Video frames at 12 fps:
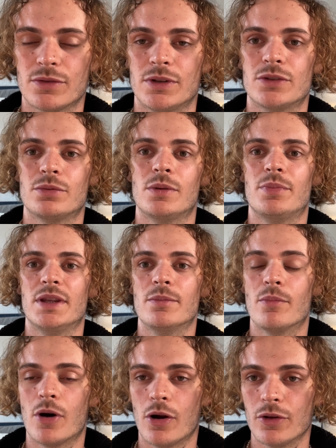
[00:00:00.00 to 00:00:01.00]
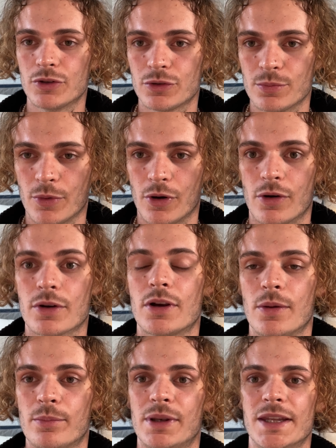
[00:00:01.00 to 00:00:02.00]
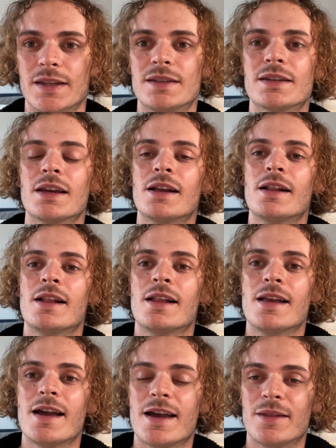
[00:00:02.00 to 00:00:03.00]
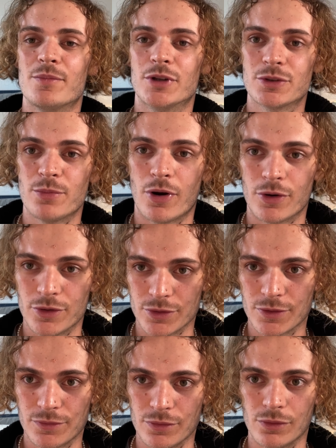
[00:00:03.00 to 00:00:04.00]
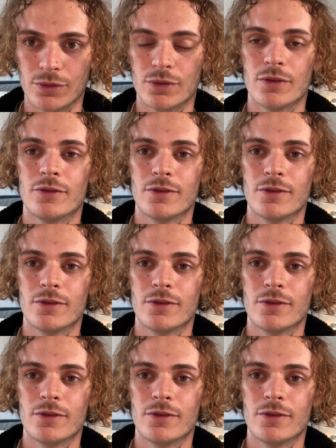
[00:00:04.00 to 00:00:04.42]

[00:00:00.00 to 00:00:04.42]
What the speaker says: so it will be much more complete and much more useful